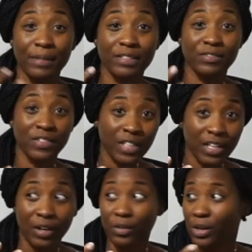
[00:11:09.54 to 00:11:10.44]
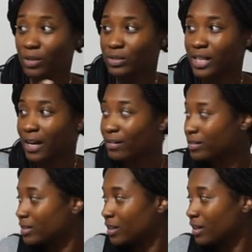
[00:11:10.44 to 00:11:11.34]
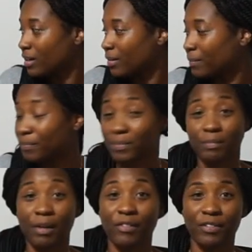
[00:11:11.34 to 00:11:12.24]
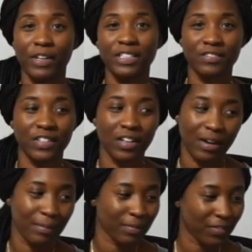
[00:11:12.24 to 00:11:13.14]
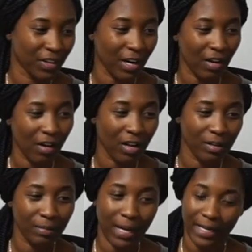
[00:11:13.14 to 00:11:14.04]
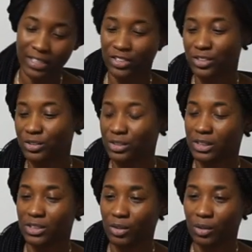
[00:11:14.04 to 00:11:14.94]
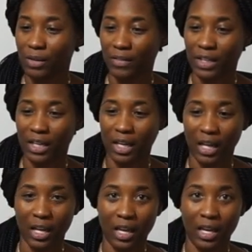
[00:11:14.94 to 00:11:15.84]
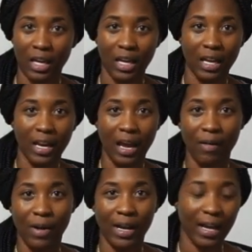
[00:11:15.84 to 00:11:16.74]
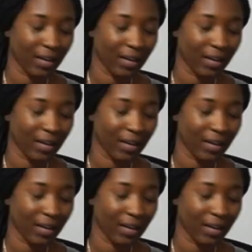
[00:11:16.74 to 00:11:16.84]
this video goes out, um, my renovation video, I'm gonna figure out all of my issues and show you everything and how I got